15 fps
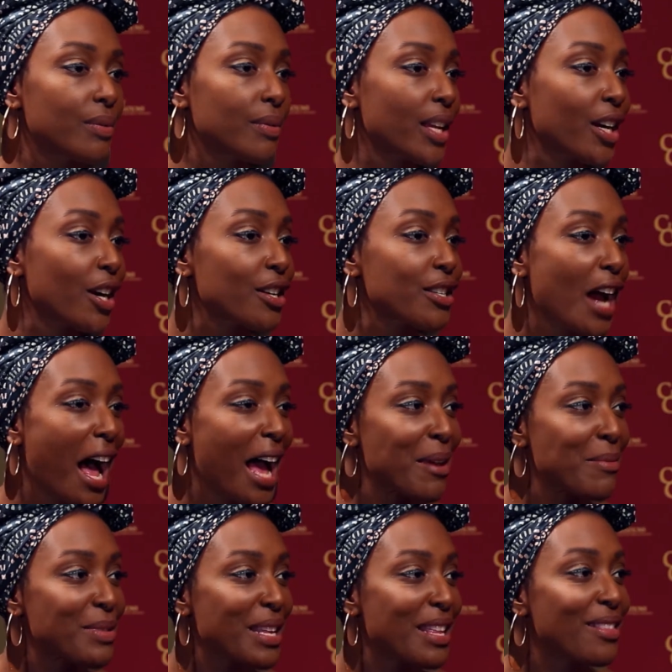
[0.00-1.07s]
there are
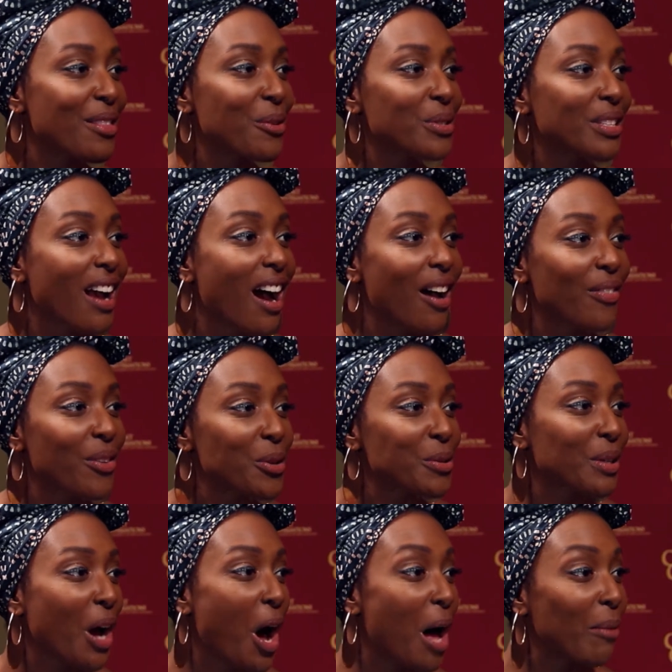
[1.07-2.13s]
times that those
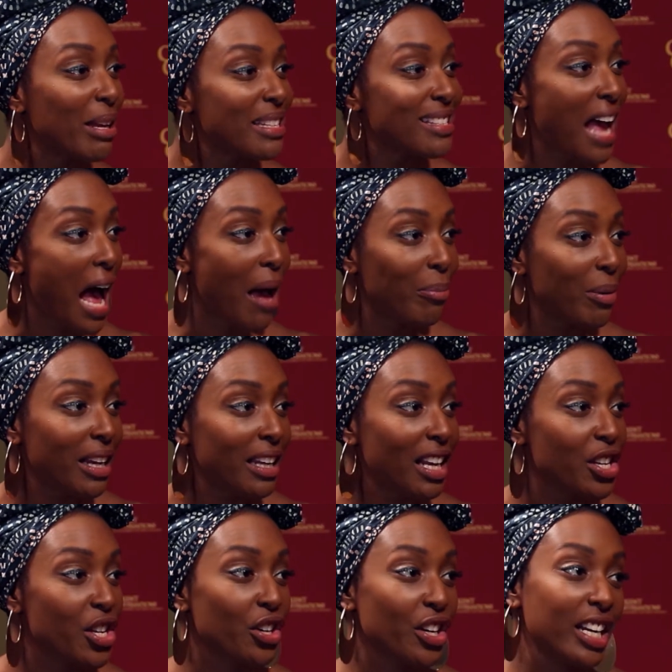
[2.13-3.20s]
comments happen
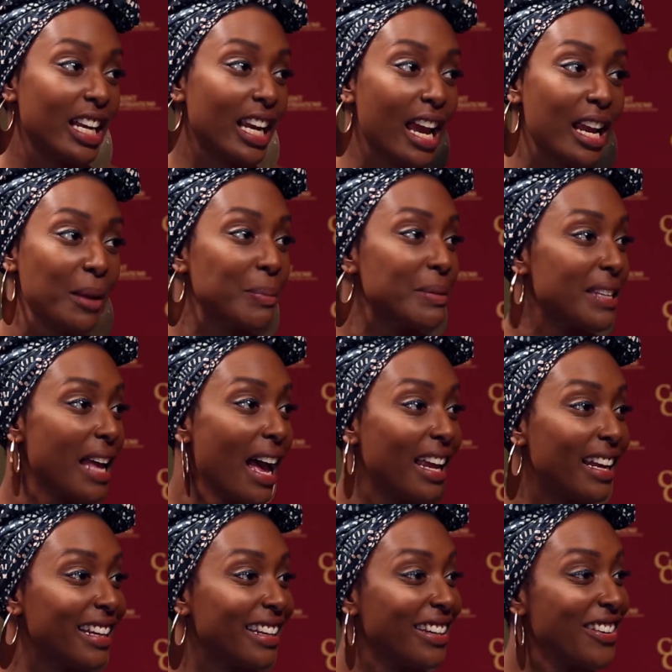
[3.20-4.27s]
and you're going to get upset,
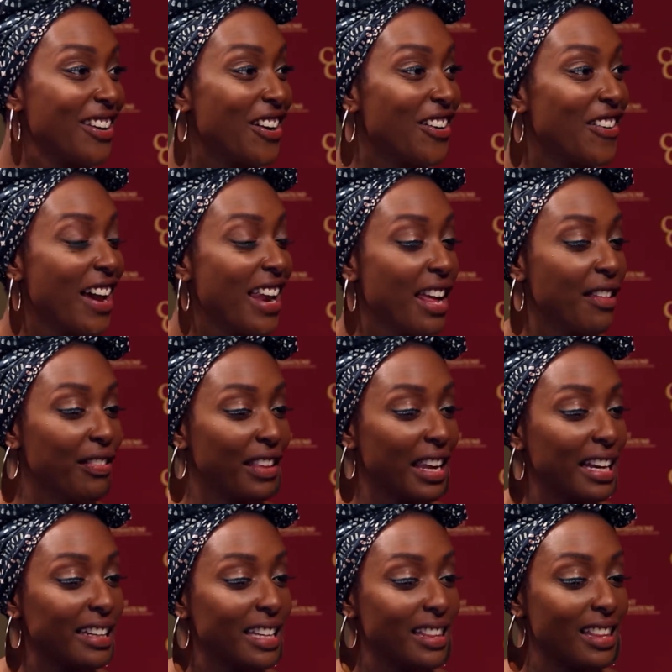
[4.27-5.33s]
And I
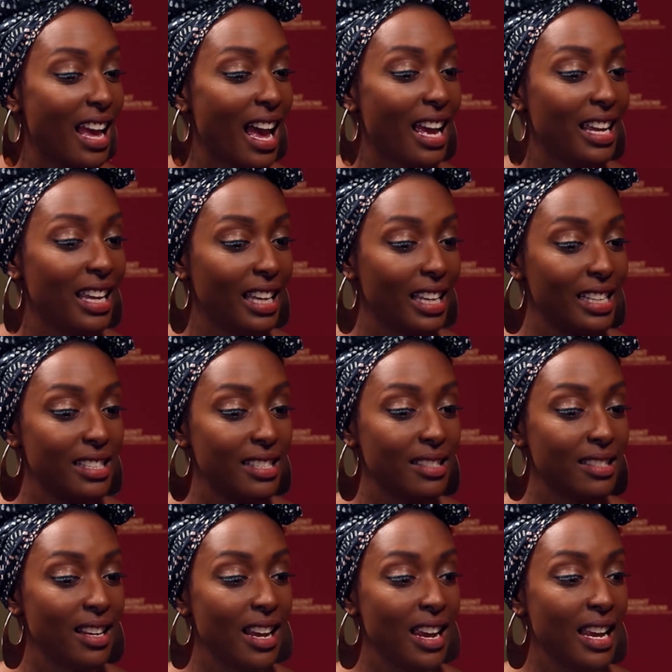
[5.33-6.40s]
think that
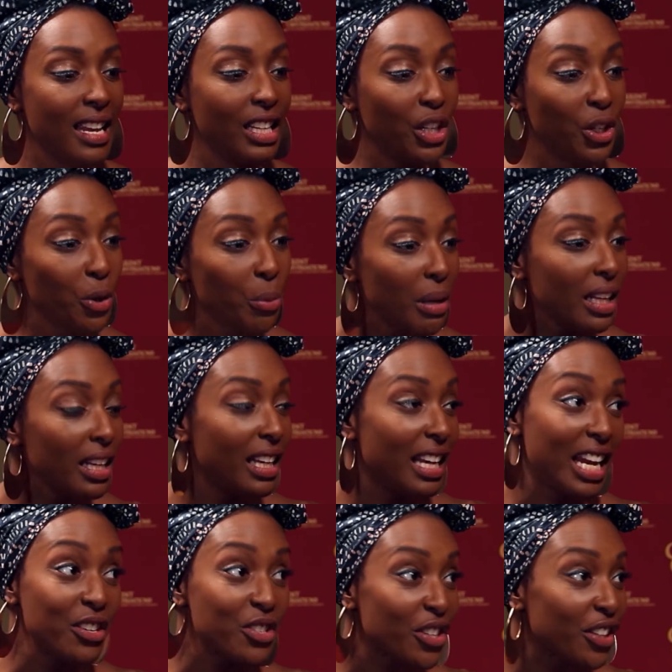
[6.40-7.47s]
is human
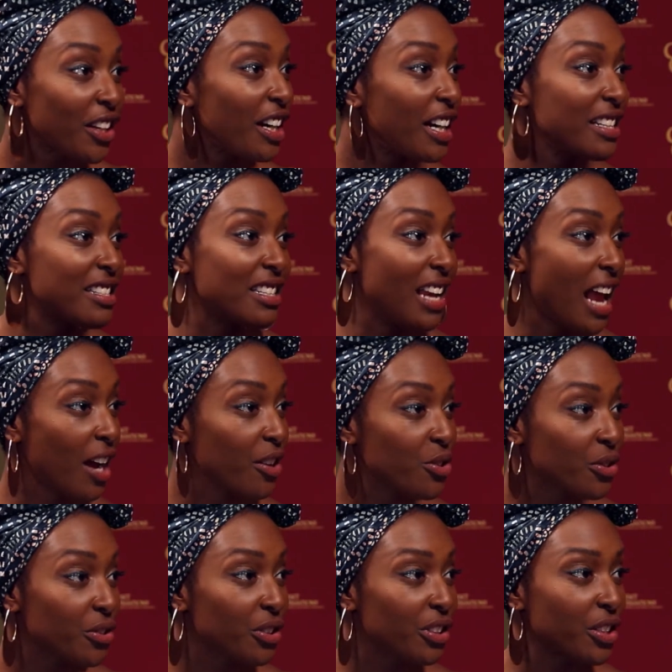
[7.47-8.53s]
nature. It's
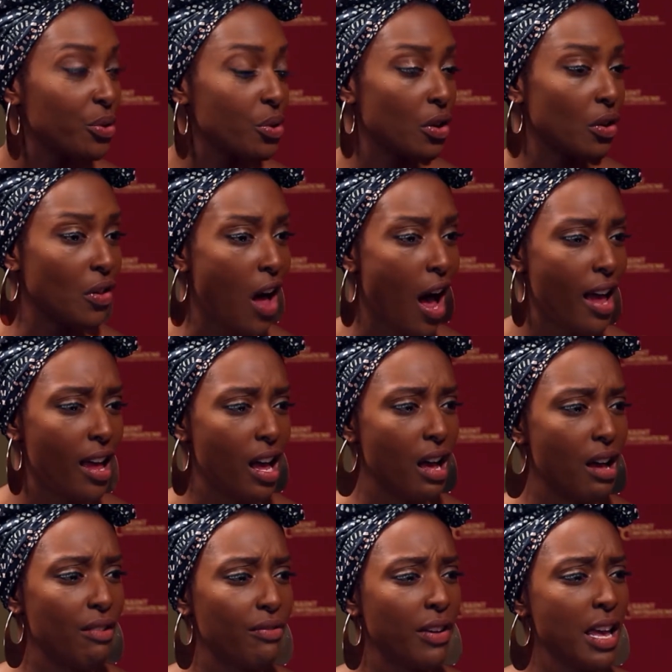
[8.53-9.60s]
natural. There's a lot
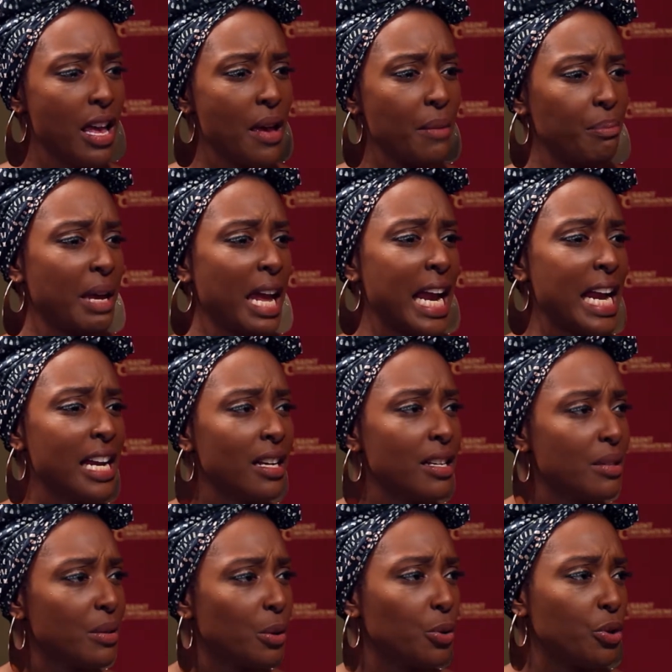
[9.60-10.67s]
of pain
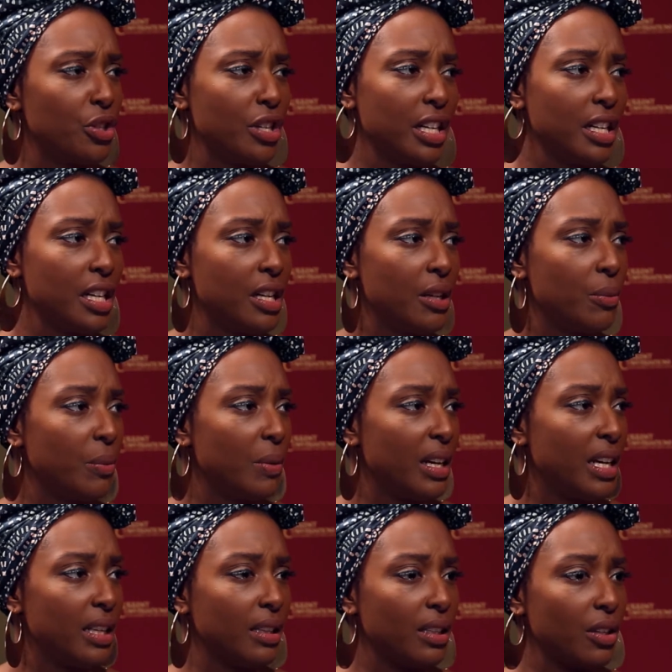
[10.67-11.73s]
associated
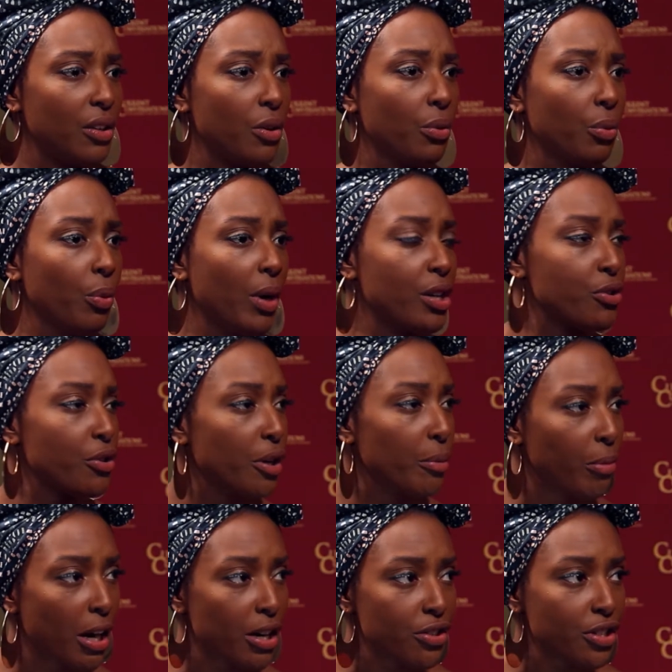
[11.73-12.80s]
with, racial
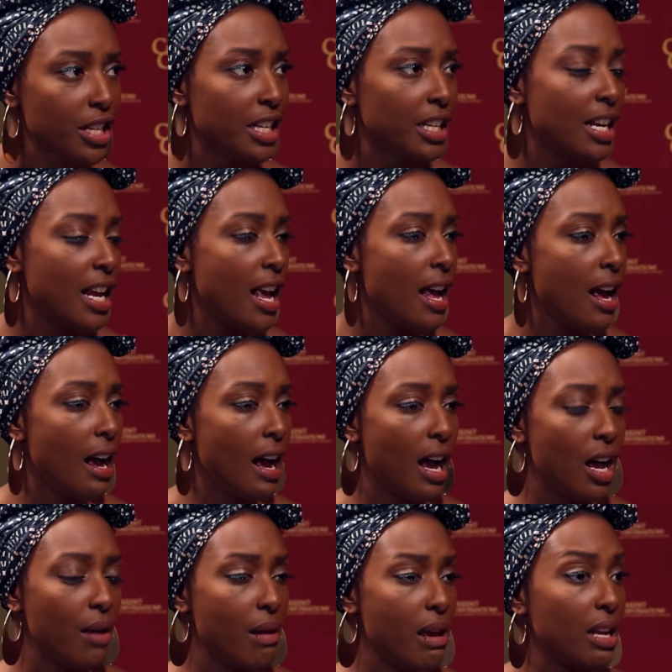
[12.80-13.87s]
oppression
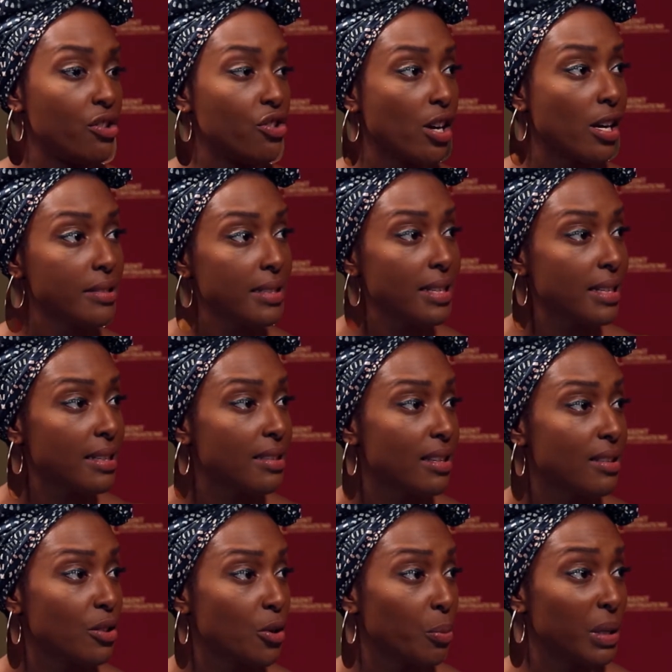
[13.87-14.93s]
and injustice.
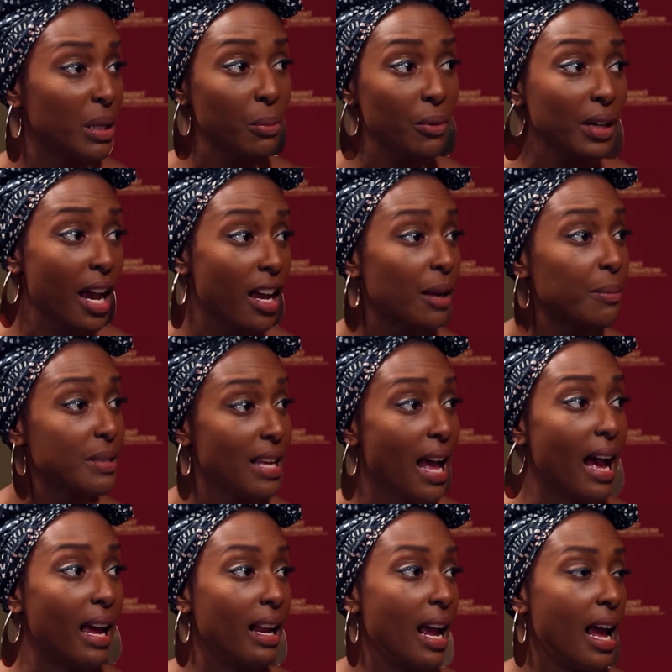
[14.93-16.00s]
And so people get upset.